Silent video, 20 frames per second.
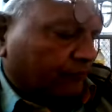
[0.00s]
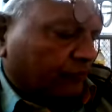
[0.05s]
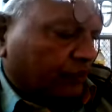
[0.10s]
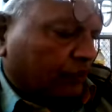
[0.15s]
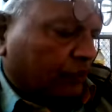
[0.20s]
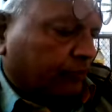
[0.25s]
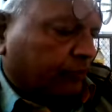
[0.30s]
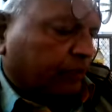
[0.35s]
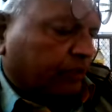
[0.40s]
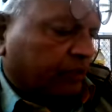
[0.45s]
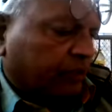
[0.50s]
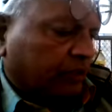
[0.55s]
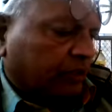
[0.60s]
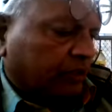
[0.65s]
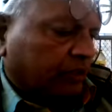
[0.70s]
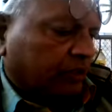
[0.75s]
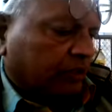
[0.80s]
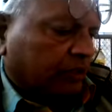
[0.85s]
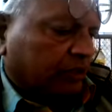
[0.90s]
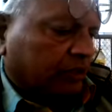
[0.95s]

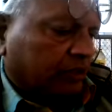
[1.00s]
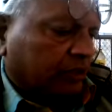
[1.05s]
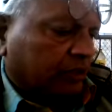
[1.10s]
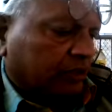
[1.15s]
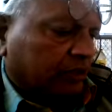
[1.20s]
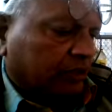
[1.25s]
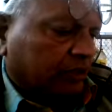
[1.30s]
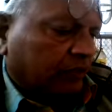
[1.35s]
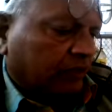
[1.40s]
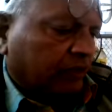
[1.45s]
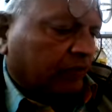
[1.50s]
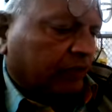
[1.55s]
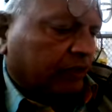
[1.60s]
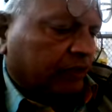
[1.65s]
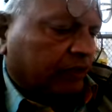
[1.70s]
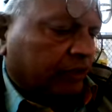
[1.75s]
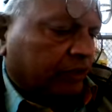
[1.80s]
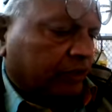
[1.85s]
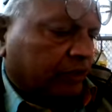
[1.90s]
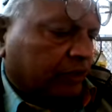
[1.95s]
specialist engineers, civil
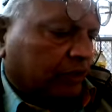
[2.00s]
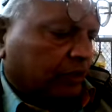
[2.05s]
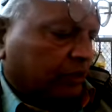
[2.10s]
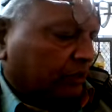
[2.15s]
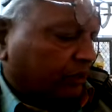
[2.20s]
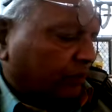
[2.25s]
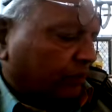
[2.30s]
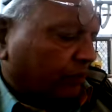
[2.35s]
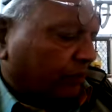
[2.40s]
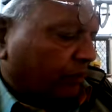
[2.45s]
works engineers,